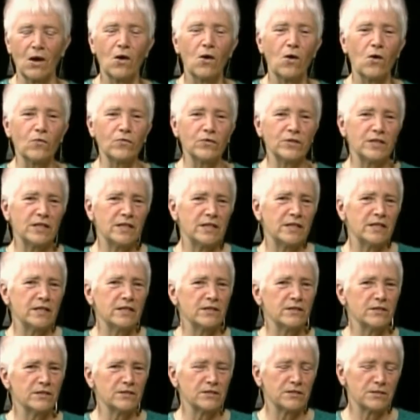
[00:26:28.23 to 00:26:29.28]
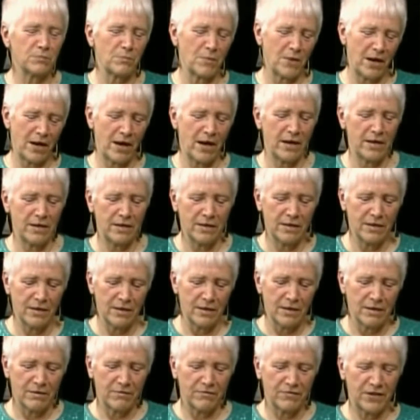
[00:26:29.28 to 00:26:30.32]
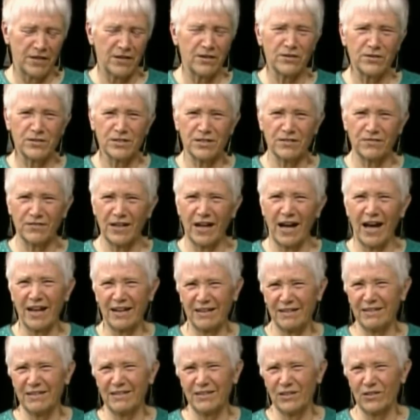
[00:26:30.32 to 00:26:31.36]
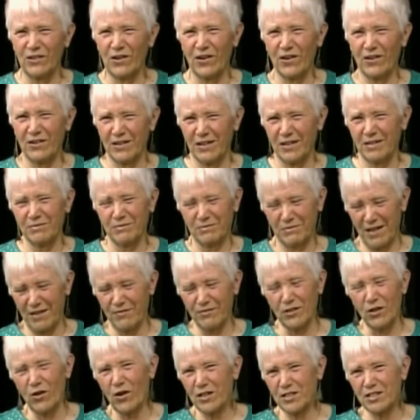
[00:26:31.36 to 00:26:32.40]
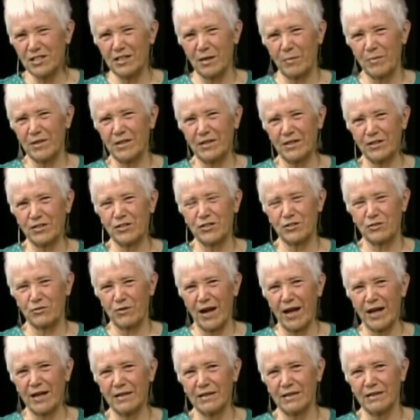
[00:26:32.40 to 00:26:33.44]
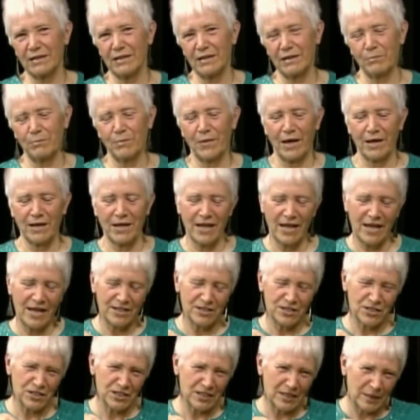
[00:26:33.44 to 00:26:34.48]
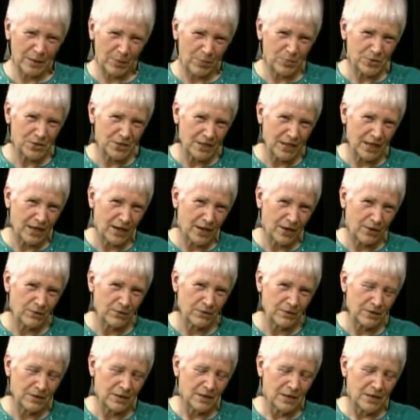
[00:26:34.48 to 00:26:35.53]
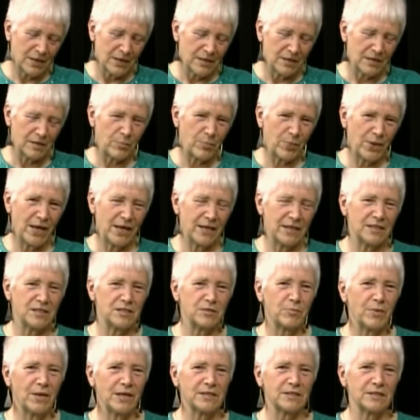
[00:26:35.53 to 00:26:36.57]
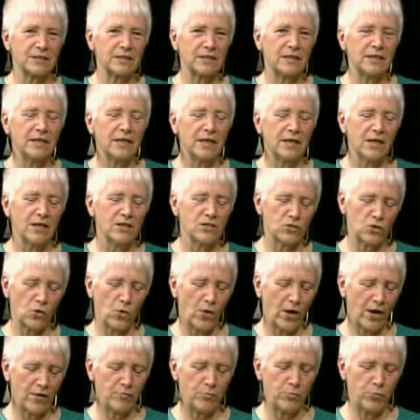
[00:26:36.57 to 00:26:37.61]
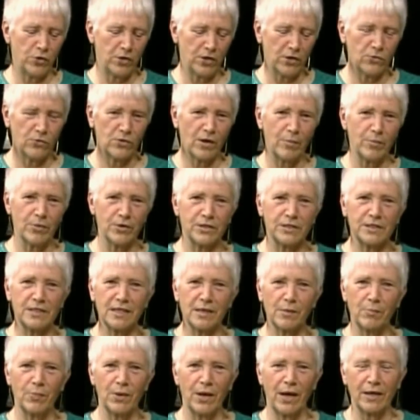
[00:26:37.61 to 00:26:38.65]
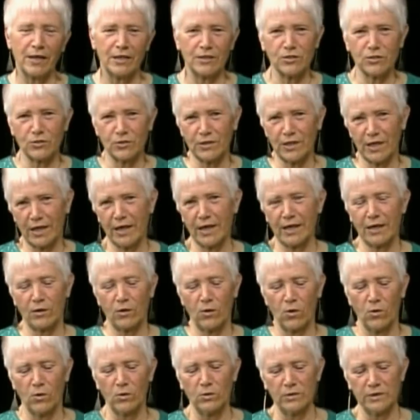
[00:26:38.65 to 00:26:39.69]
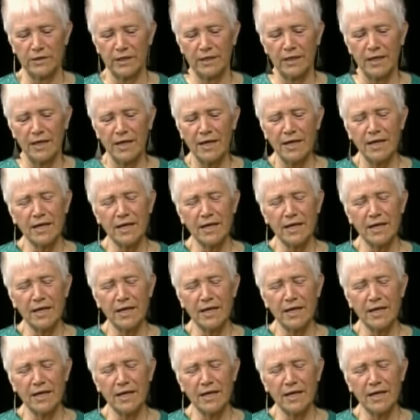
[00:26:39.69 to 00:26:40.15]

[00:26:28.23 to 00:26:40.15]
Over the years, my fingers have they've lost some of their strength, and my hand slips down, the pen especially. So I've put a rubber tip on it so that I can hold it.